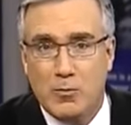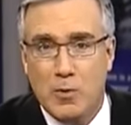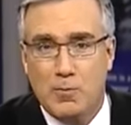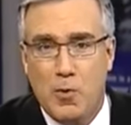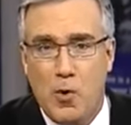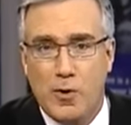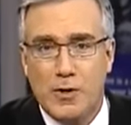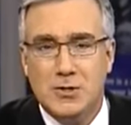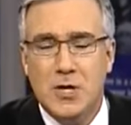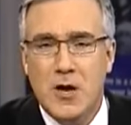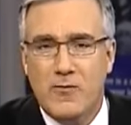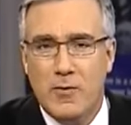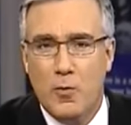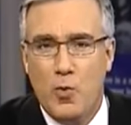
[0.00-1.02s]
reporters
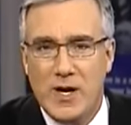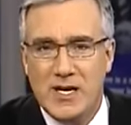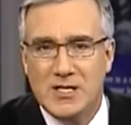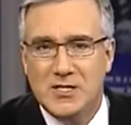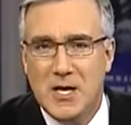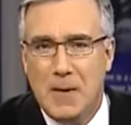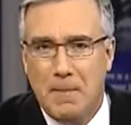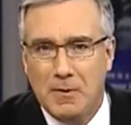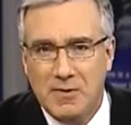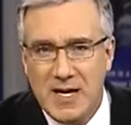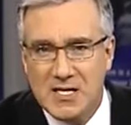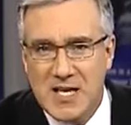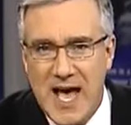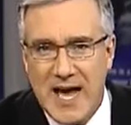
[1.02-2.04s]
from witnessing
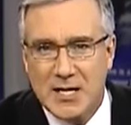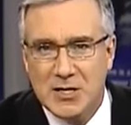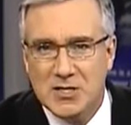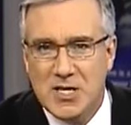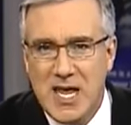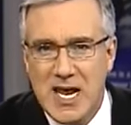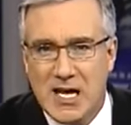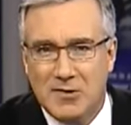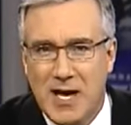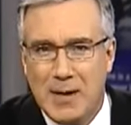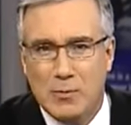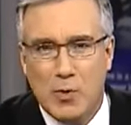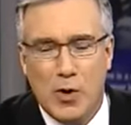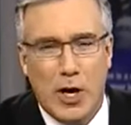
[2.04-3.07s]
police actions he
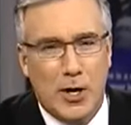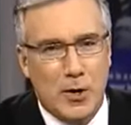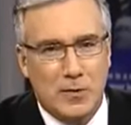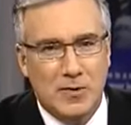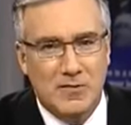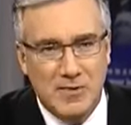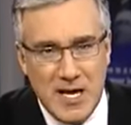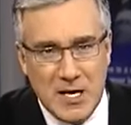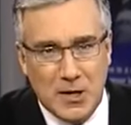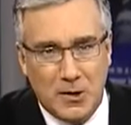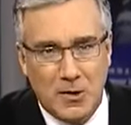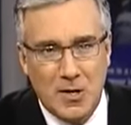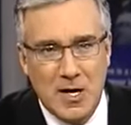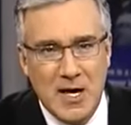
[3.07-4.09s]
claimed were utterly
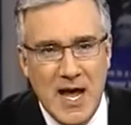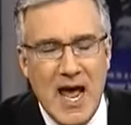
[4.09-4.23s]
legal,